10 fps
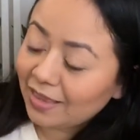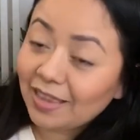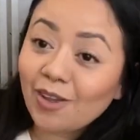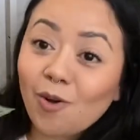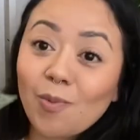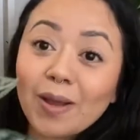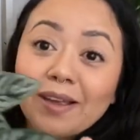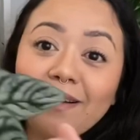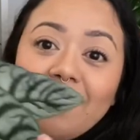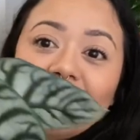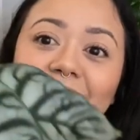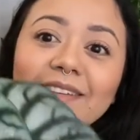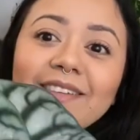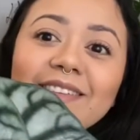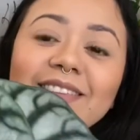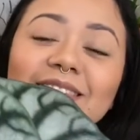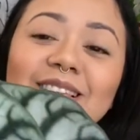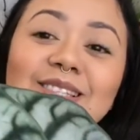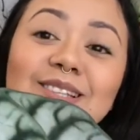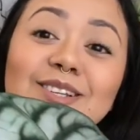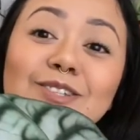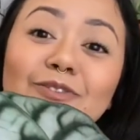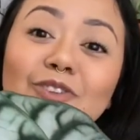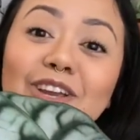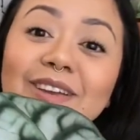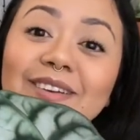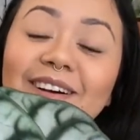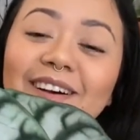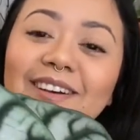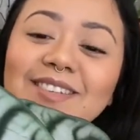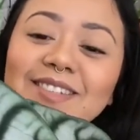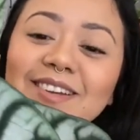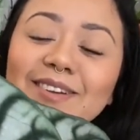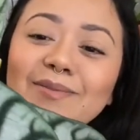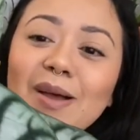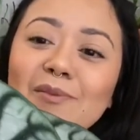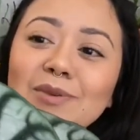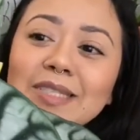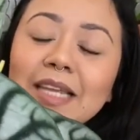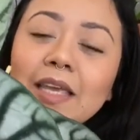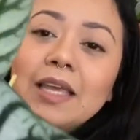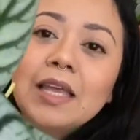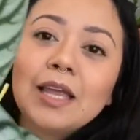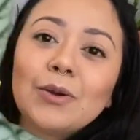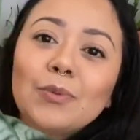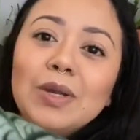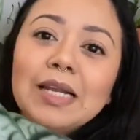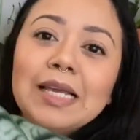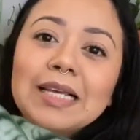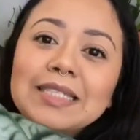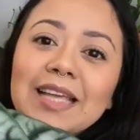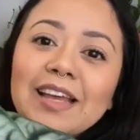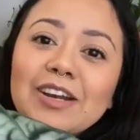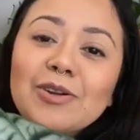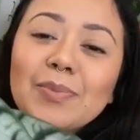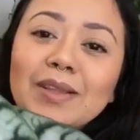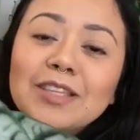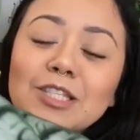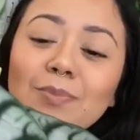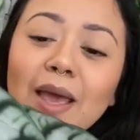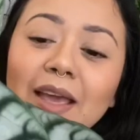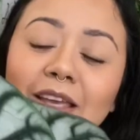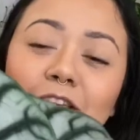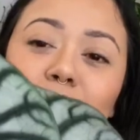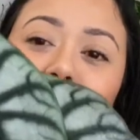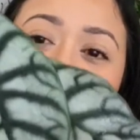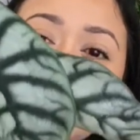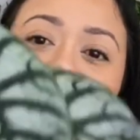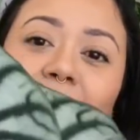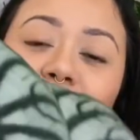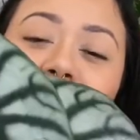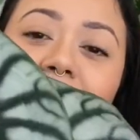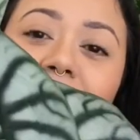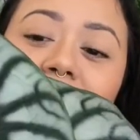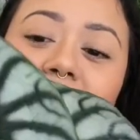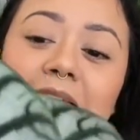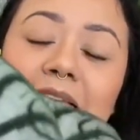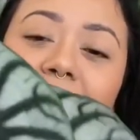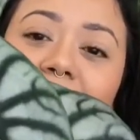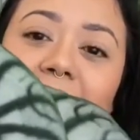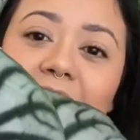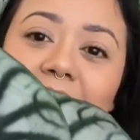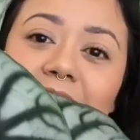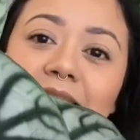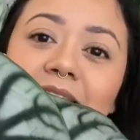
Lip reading: Oh my God. This looks freaking awesome. I was like really excited about this package, but now that I see this,